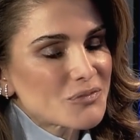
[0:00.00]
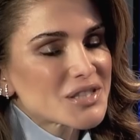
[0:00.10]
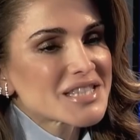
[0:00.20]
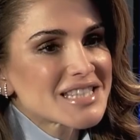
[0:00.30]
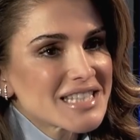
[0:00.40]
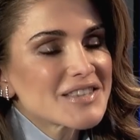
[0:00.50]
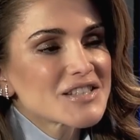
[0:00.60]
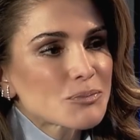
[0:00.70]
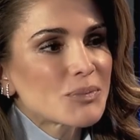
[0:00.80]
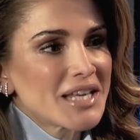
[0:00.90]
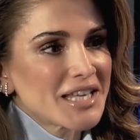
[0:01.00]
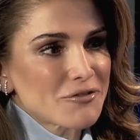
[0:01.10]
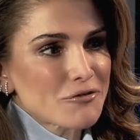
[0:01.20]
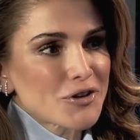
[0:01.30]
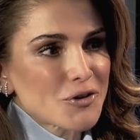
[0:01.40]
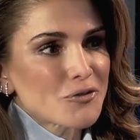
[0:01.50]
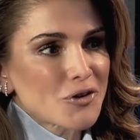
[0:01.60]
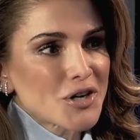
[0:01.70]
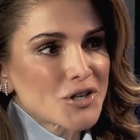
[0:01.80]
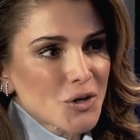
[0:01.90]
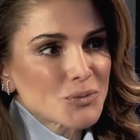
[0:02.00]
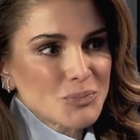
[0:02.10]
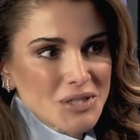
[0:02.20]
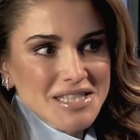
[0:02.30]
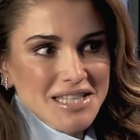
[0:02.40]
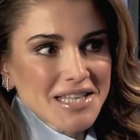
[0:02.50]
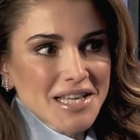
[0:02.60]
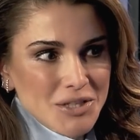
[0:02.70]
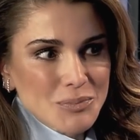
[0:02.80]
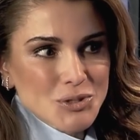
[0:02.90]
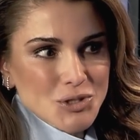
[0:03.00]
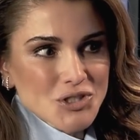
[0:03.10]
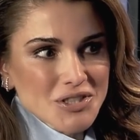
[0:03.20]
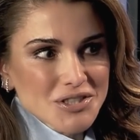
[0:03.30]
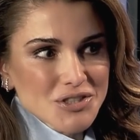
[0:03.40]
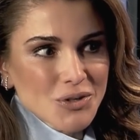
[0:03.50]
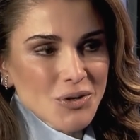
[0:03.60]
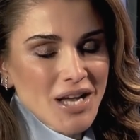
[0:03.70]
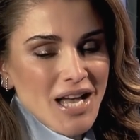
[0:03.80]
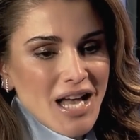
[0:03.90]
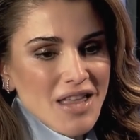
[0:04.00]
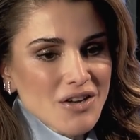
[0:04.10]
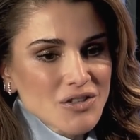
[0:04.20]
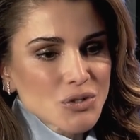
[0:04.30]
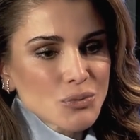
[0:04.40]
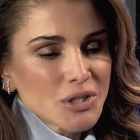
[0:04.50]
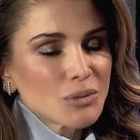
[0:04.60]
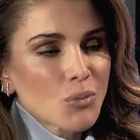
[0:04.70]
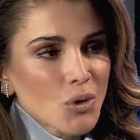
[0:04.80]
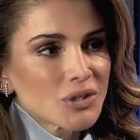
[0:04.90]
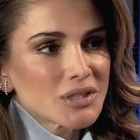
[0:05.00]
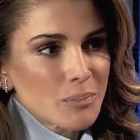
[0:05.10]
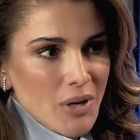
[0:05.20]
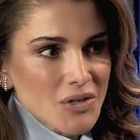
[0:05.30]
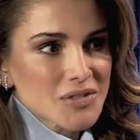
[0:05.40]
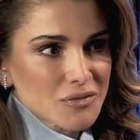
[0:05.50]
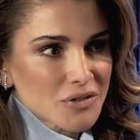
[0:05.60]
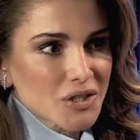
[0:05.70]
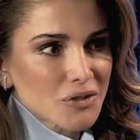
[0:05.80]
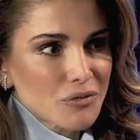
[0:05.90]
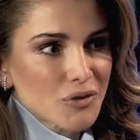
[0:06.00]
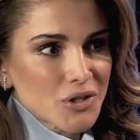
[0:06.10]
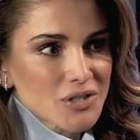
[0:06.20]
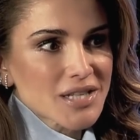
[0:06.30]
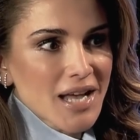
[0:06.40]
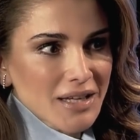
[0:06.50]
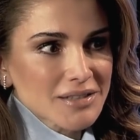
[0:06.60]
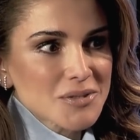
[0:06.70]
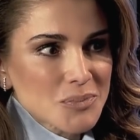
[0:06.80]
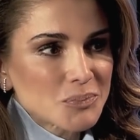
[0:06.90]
see this playing in front of her and not be taking any position. So there's a real moral imperative here for her to act.